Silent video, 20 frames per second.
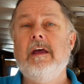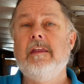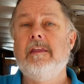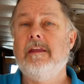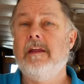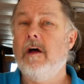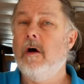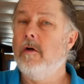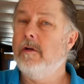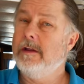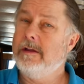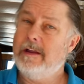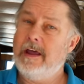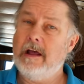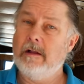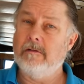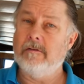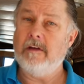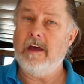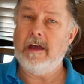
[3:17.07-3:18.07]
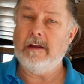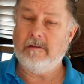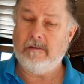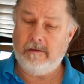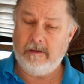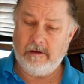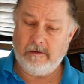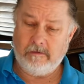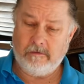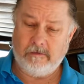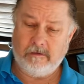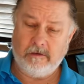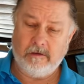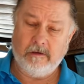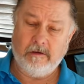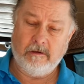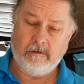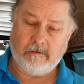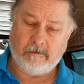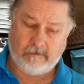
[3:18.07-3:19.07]
The only downside to this,
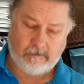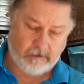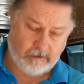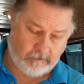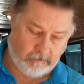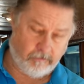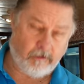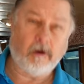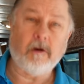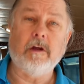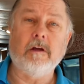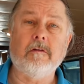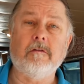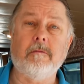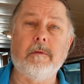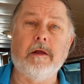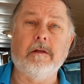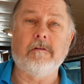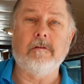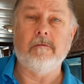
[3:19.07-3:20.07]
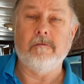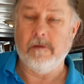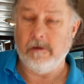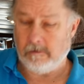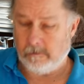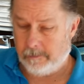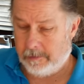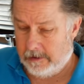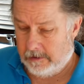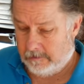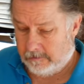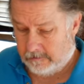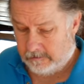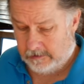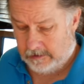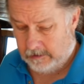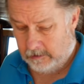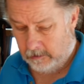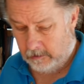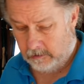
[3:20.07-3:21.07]
it's, it's very expensive. This piece
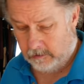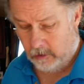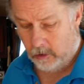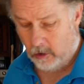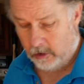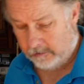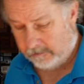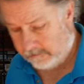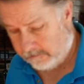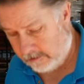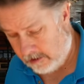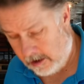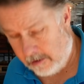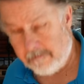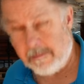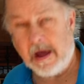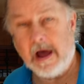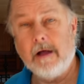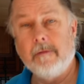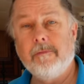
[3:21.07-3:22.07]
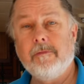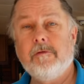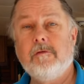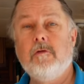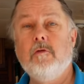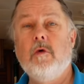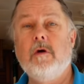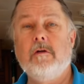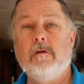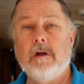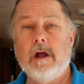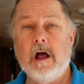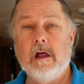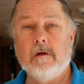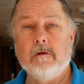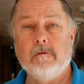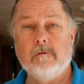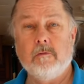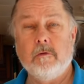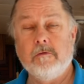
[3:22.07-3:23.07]
here cost about two hundred
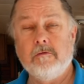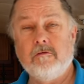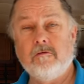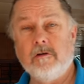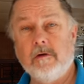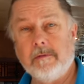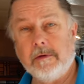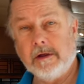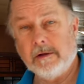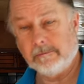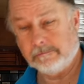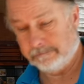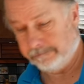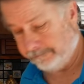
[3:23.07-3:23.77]
dollars with shipping.